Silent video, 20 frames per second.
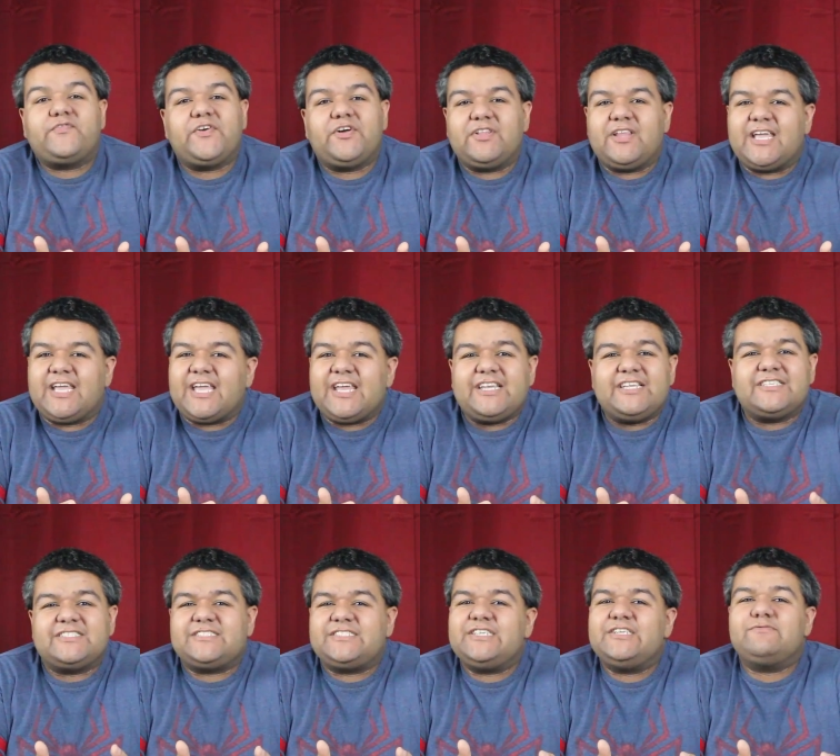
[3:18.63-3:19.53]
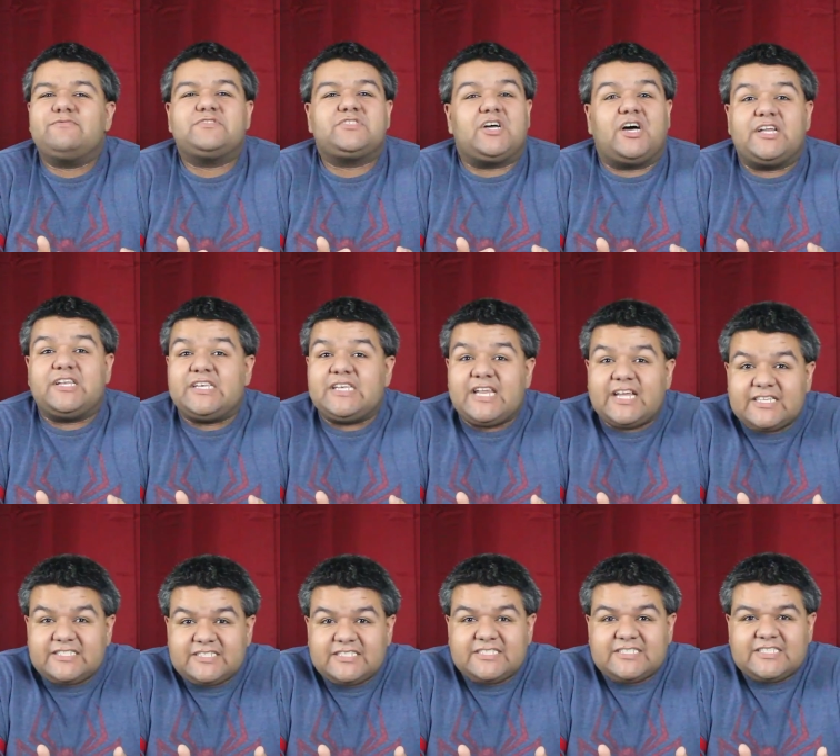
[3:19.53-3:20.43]
felt like any scene was
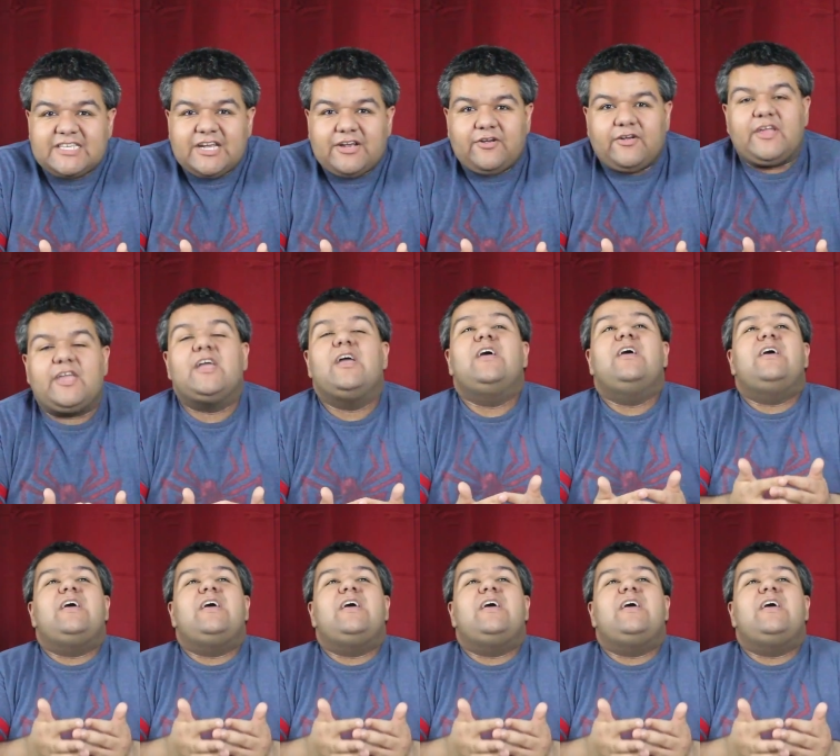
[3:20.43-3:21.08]
unnecessary.